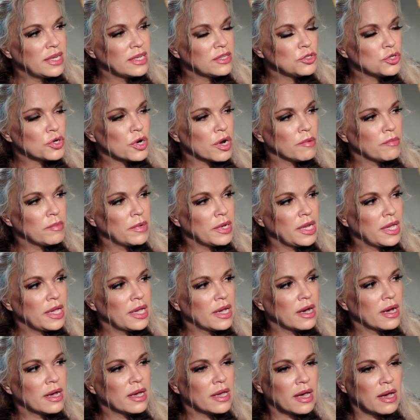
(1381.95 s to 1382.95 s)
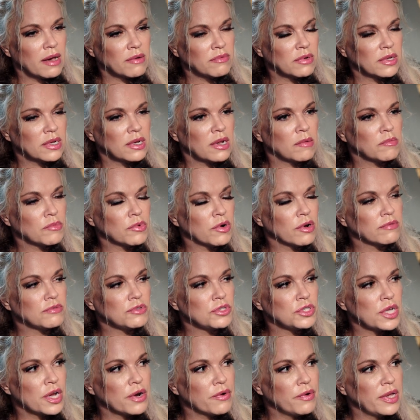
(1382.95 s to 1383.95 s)
in Germany, I have a number of
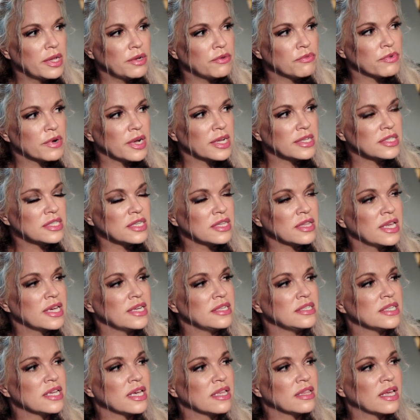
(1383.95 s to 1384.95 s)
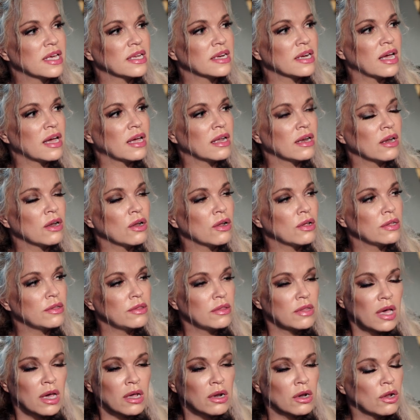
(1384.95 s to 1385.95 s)
Syrian friends, and they said that
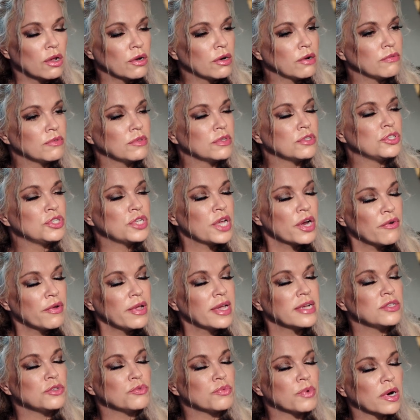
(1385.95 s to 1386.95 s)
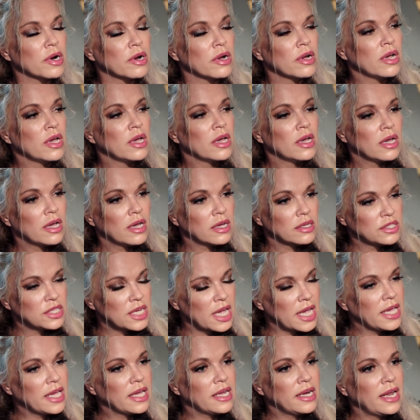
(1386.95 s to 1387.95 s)
a lot of the Syrians were
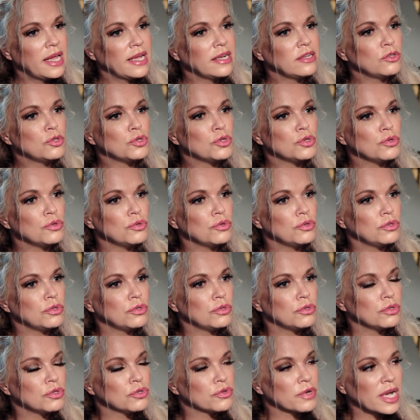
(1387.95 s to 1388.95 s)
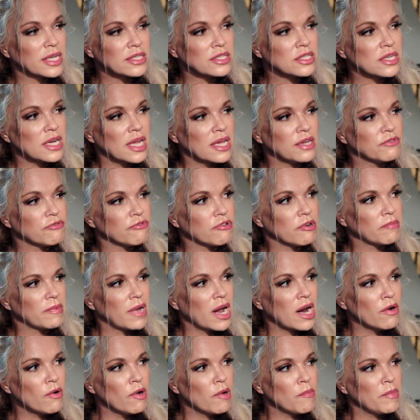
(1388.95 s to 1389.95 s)
taken in to translate from
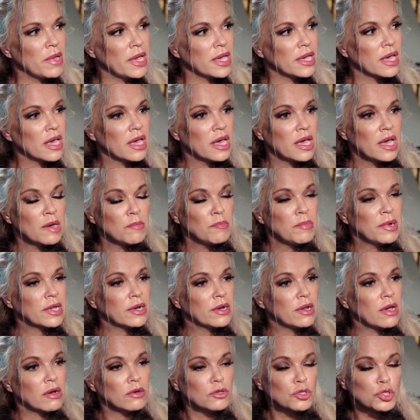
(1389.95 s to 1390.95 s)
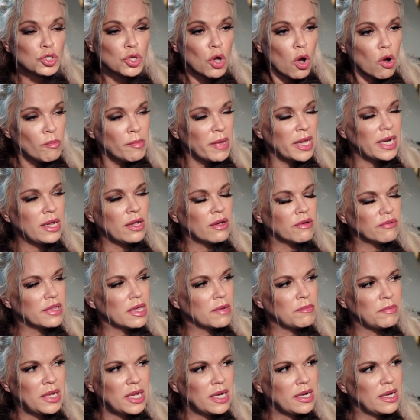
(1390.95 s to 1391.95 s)
Arabic, but so many of
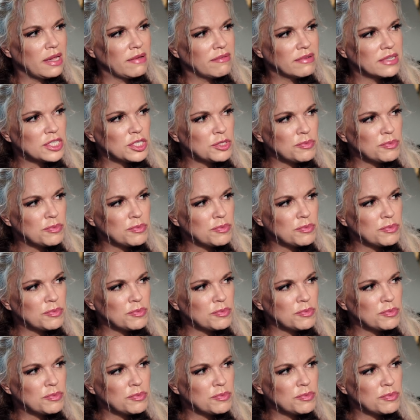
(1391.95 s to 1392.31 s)
them didn't even